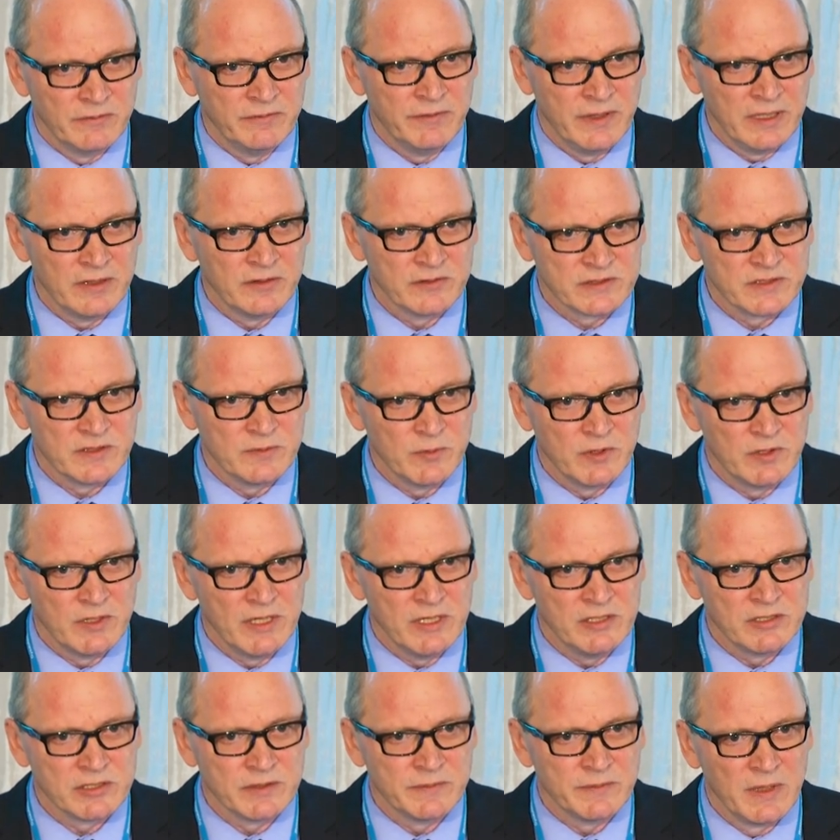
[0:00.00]
vagus
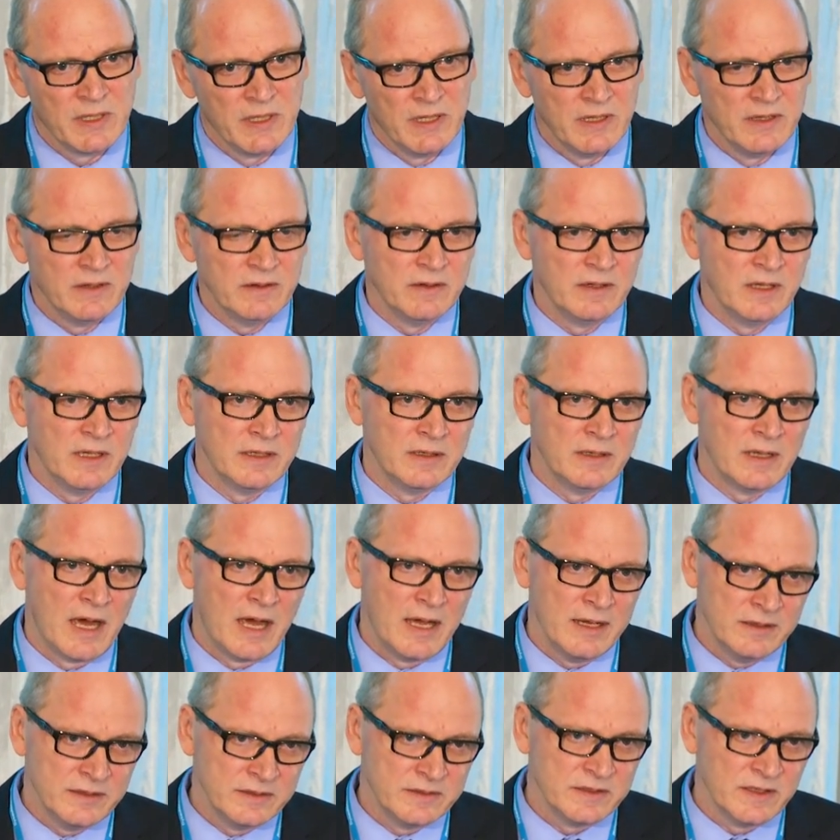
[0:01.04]
stimulation, than
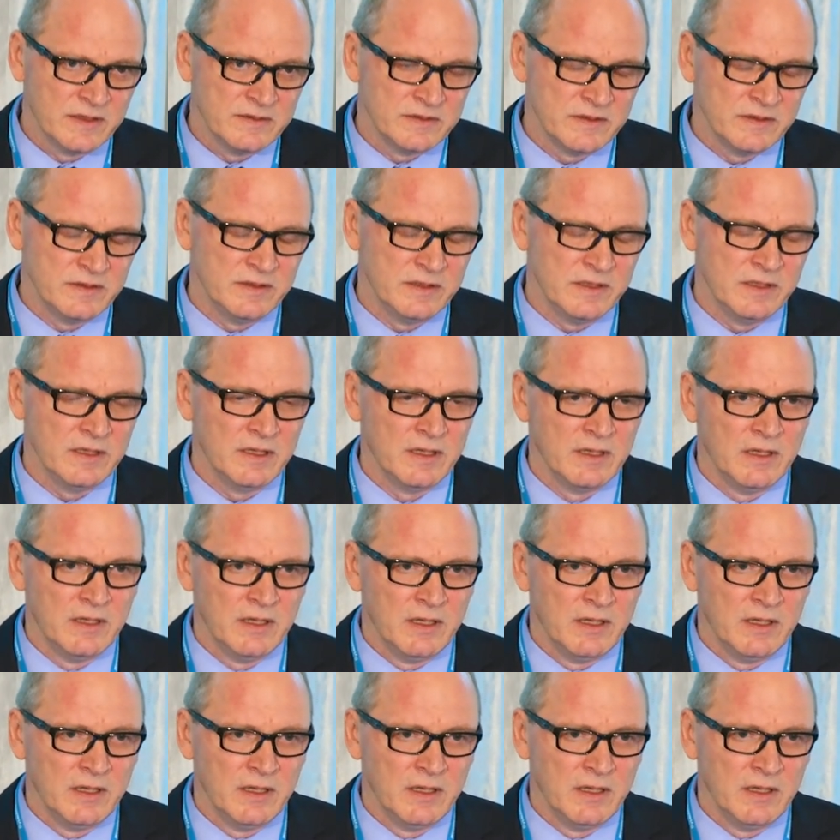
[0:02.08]
high intensity.